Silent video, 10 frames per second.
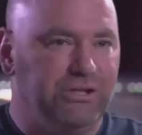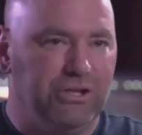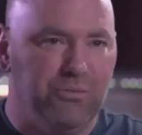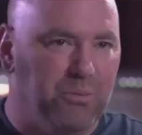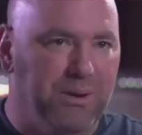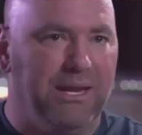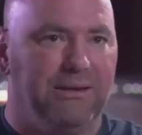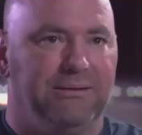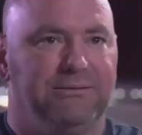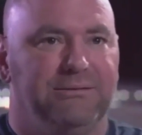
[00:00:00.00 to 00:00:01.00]
Floyd's a
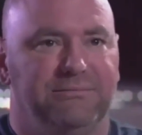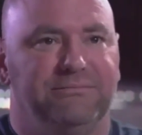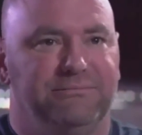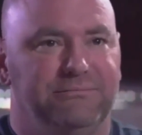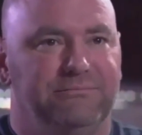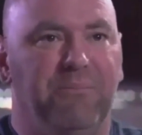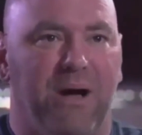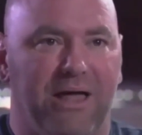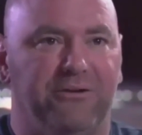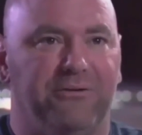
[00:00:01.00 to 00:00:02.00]
human being.
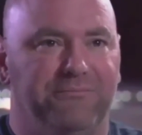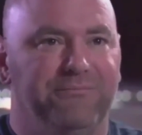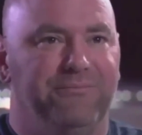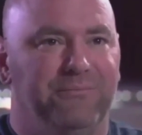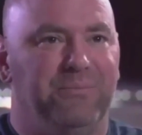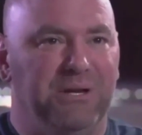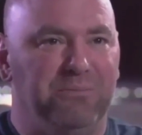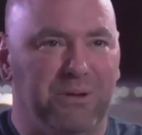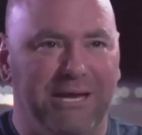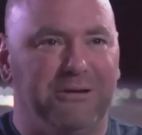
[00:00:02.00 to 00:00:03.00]
It bothered
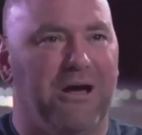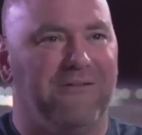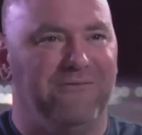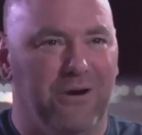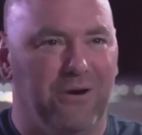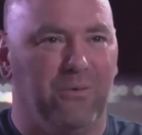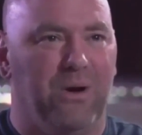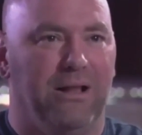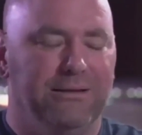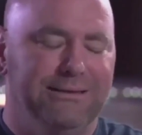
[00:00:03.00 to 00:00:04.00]
him. But he played it off
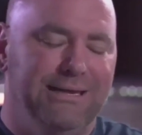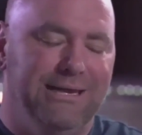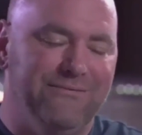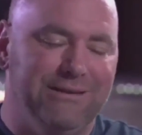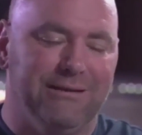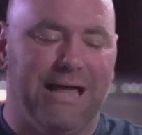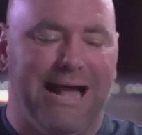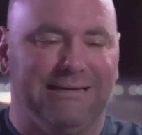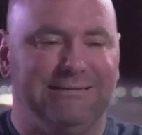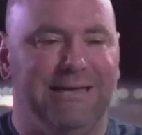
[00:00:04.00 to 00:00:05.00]
very well.
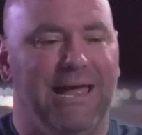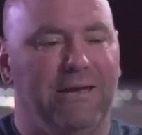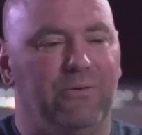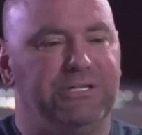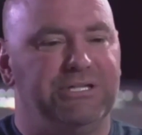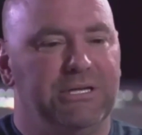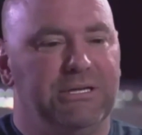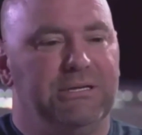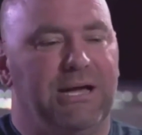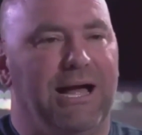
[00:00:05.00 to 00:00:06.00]
Even the last day,
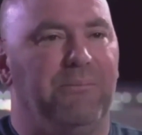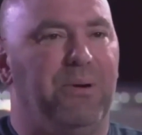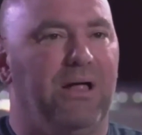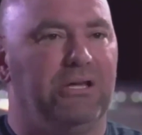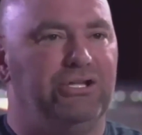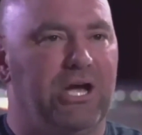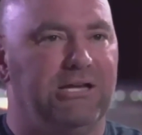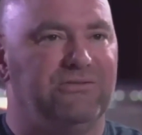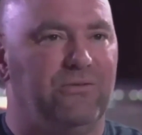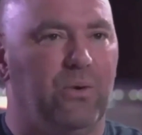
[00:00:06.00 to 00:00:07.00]
which I
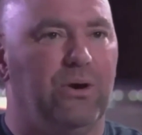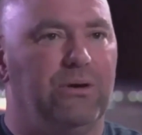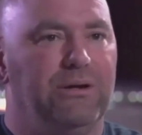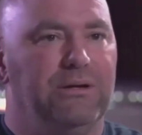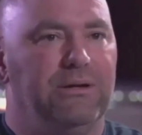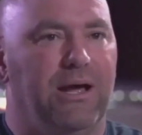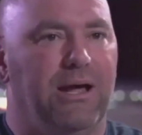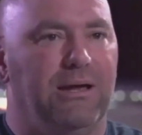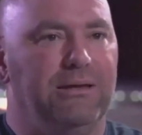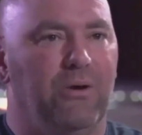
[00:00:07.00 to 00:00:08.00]
apologized for,
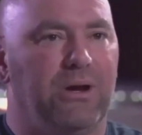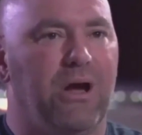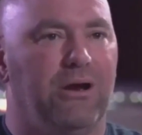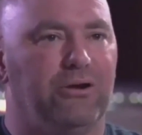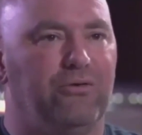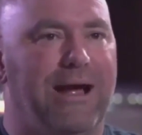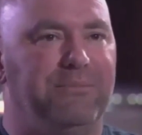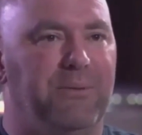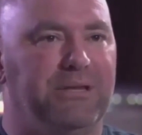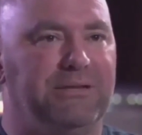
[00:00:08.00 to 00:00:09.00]
you know, when
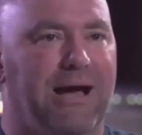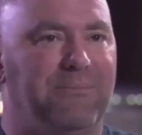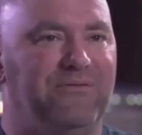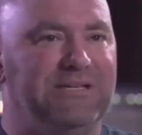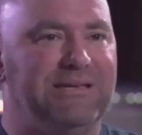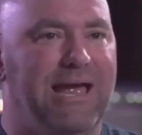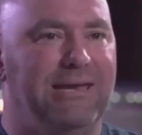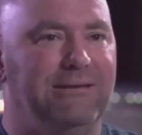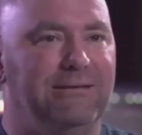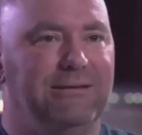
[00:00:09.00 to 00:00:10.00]
Conor grabbed him on the top of
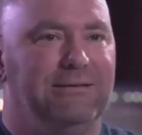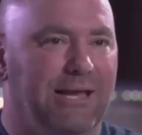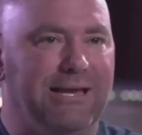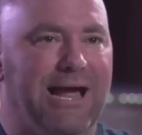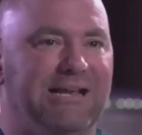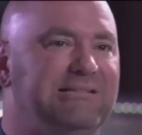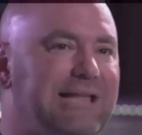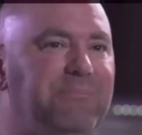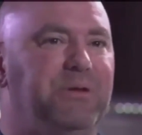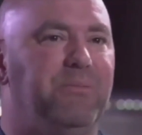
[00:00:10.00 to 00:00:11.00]
his head and like
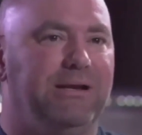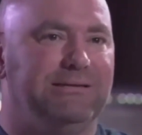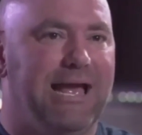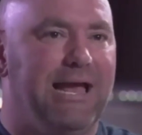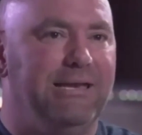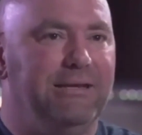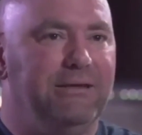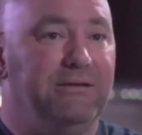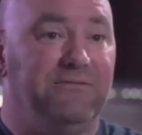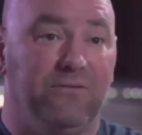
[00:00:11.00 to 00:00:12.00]
kind of slapped him on his
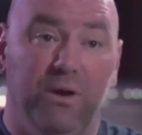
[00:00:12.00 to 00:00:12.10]
head.